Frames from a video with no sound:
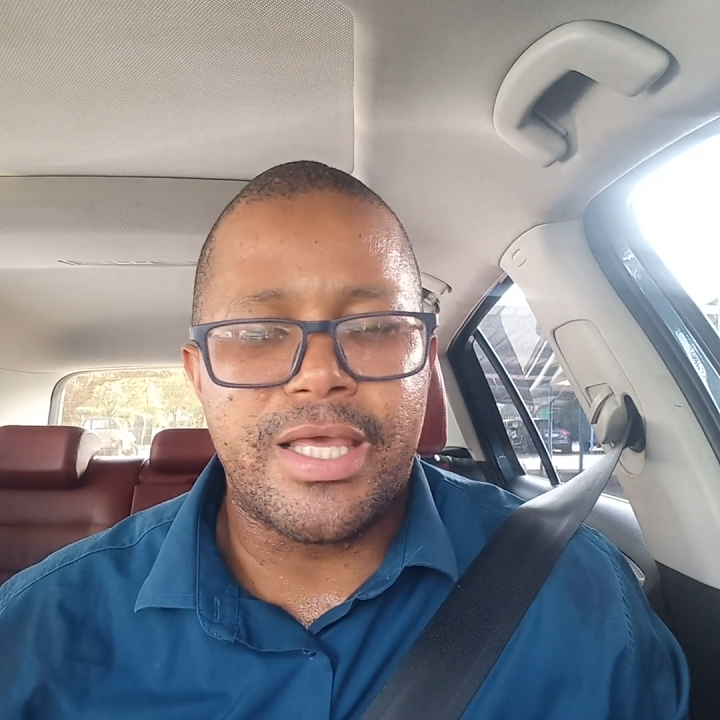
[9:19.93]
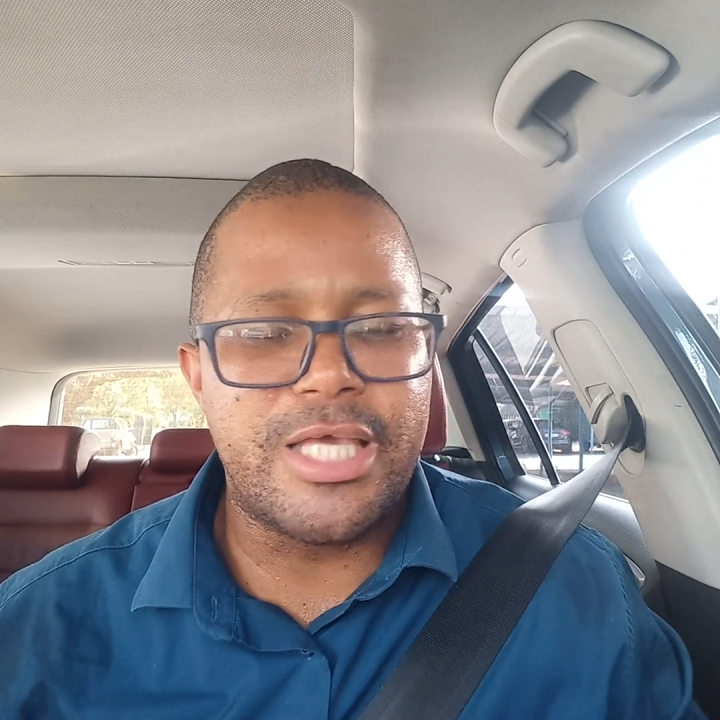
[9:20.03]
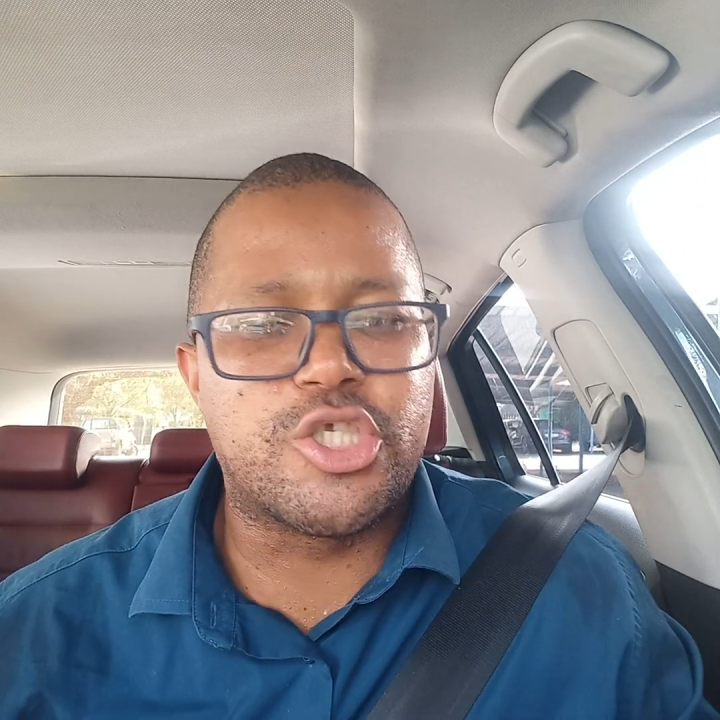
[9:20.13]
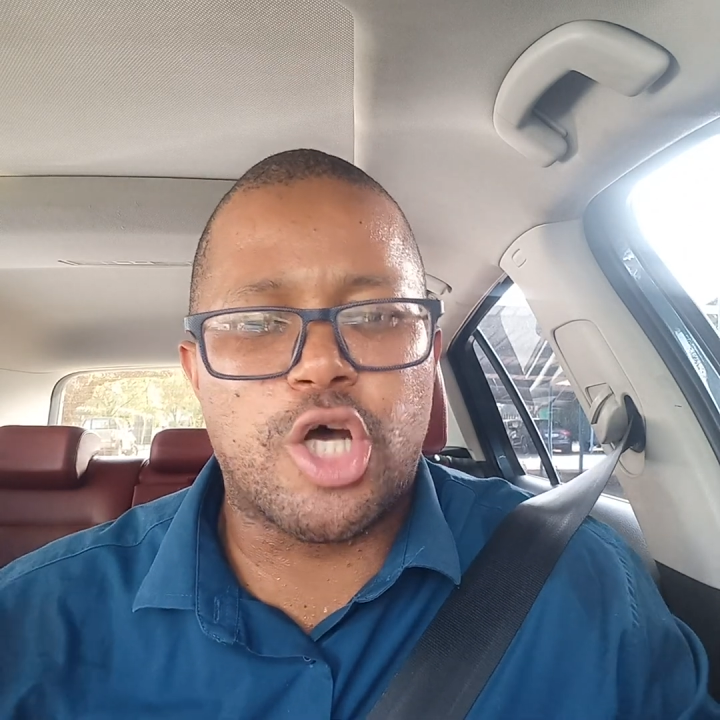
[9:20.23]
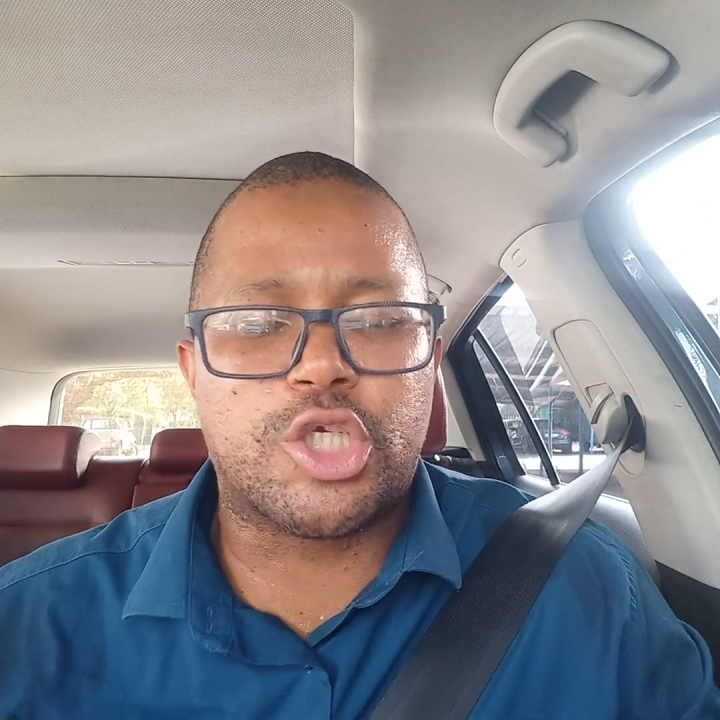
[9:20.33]

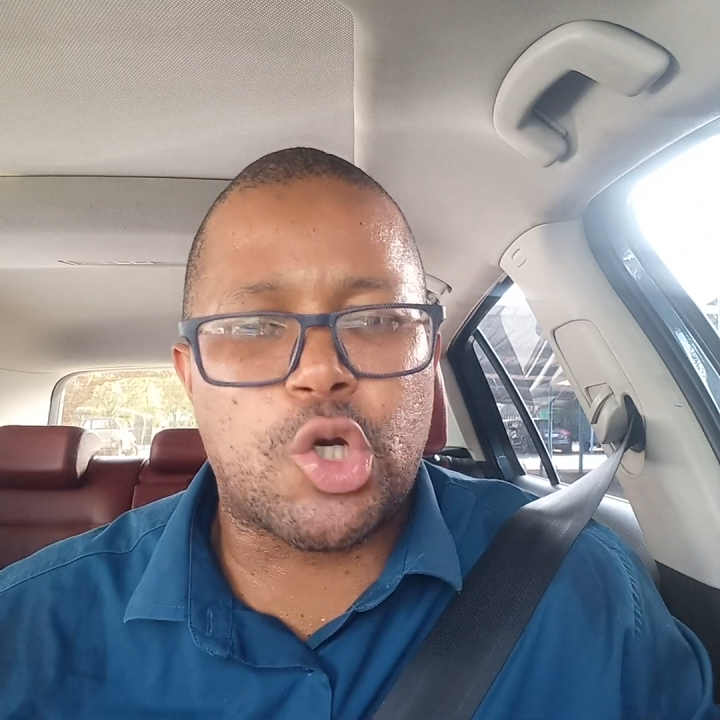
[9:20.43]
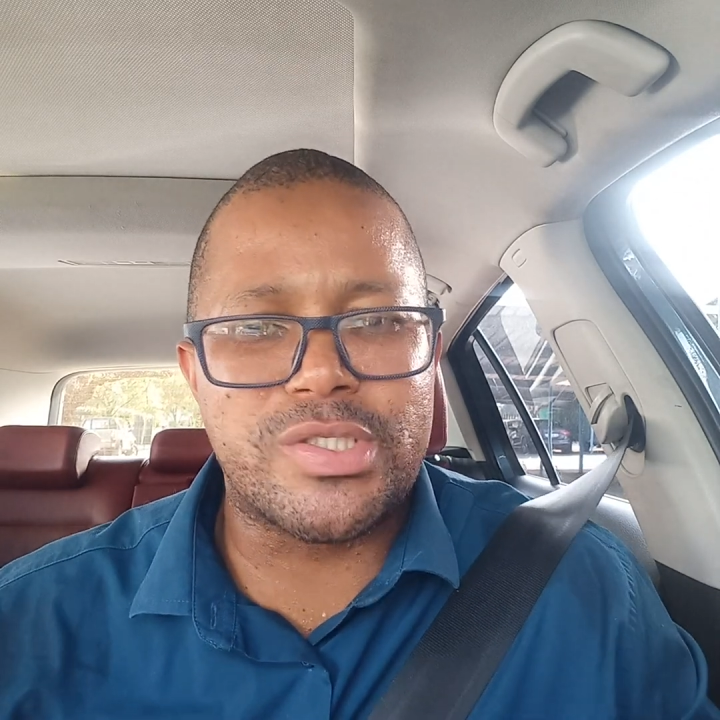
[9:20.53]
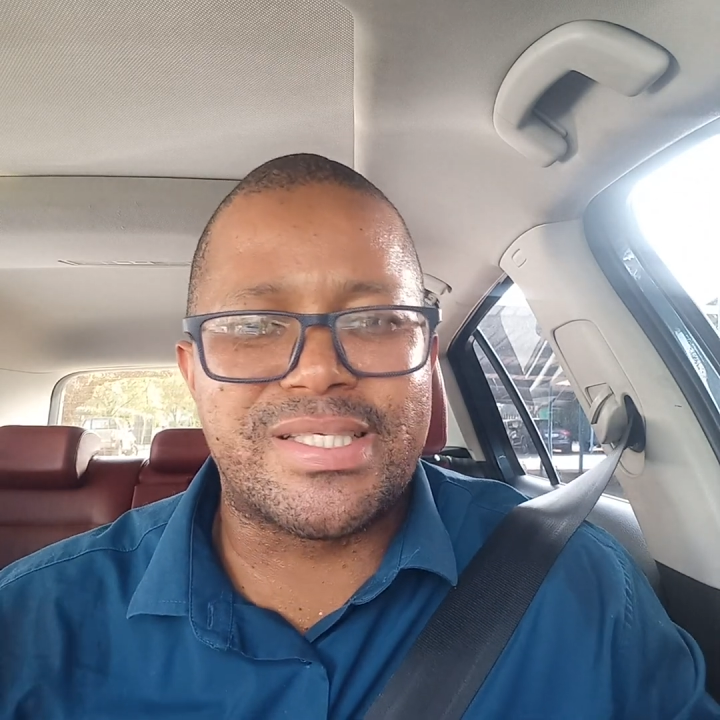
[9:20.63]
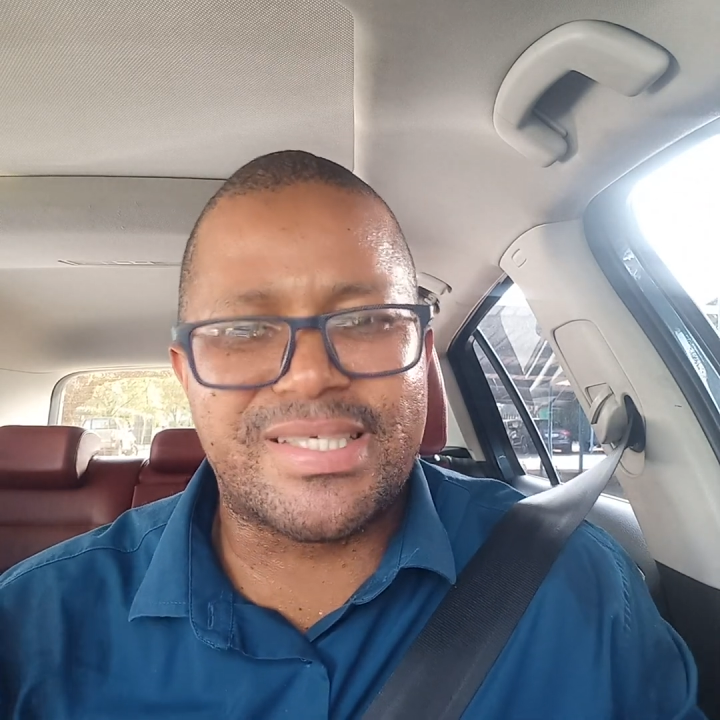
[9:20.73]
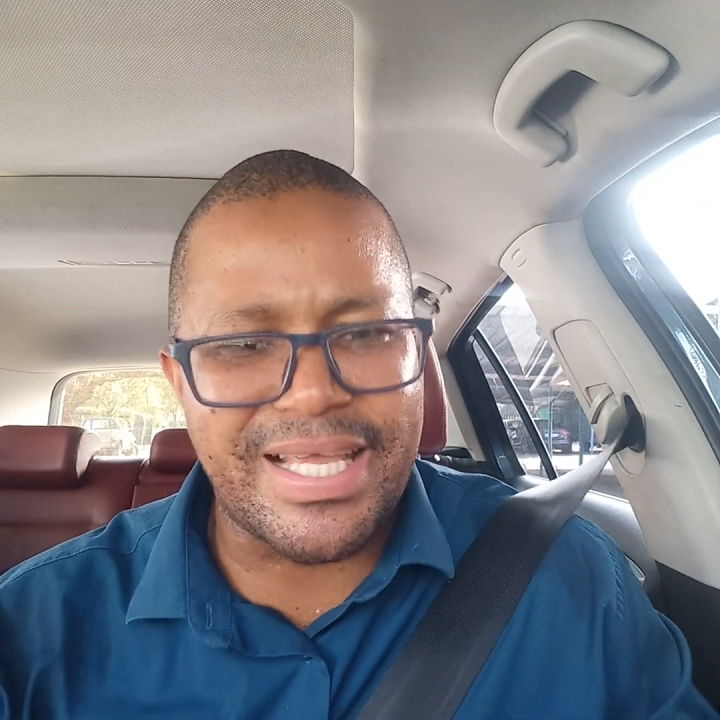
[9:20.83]
is not
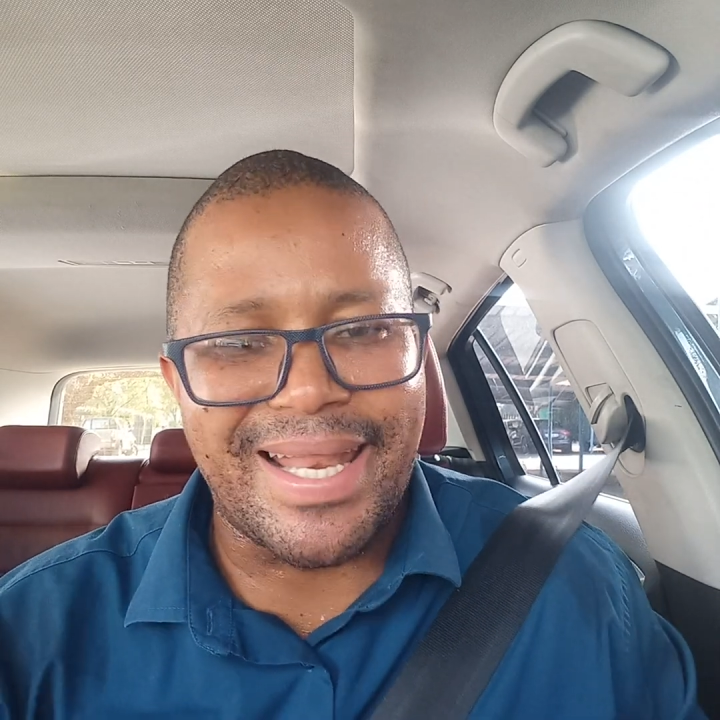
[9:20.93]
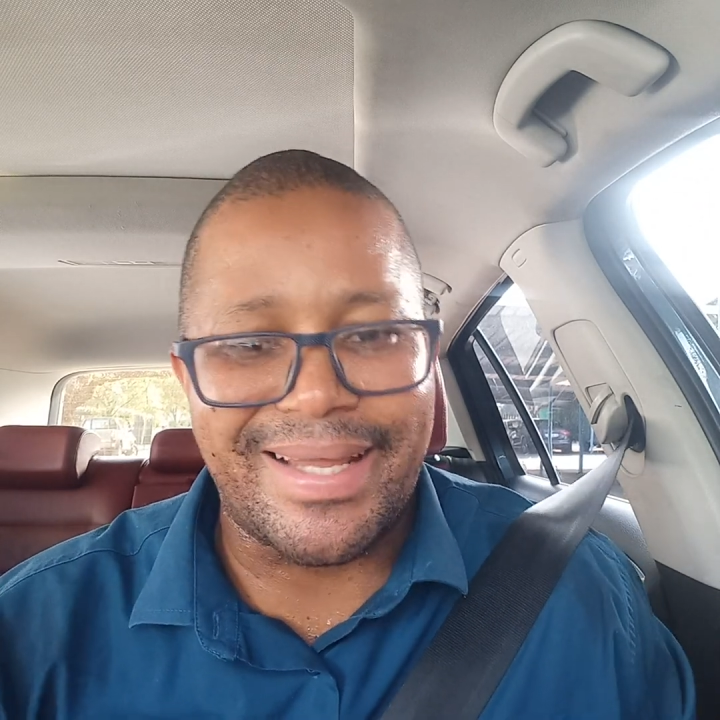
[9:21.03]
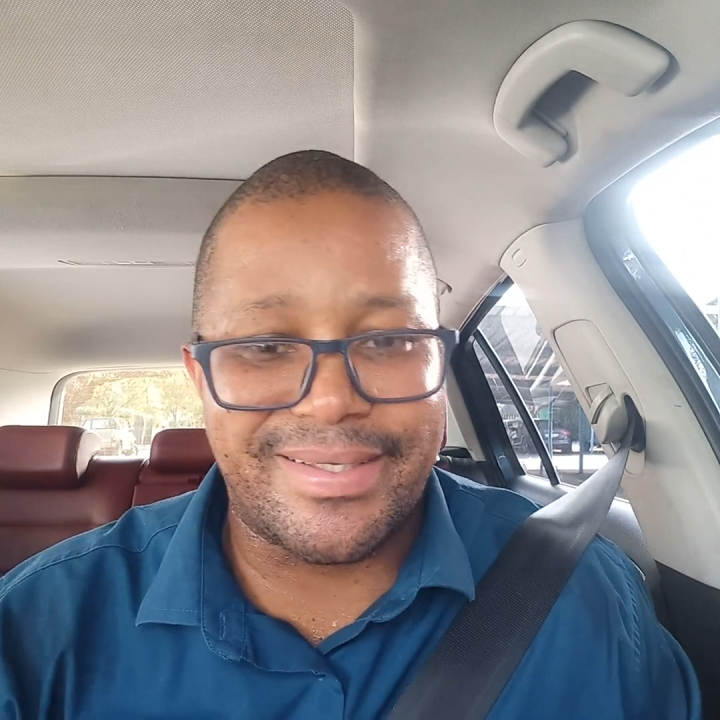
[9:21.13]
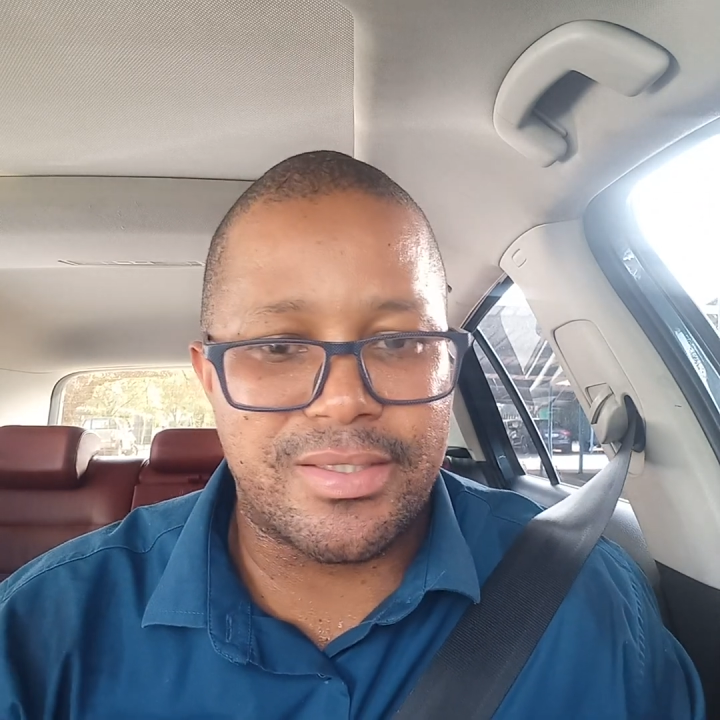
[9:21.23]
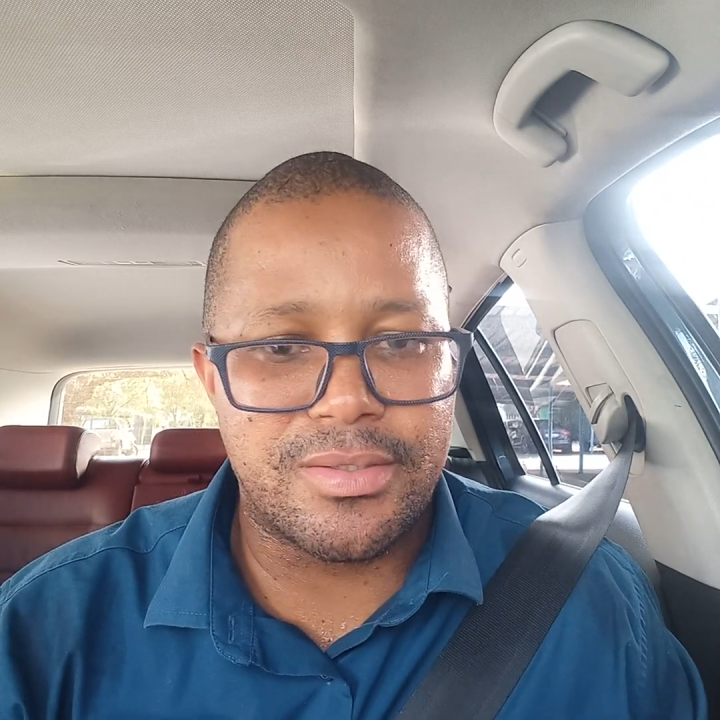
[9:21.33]
considered.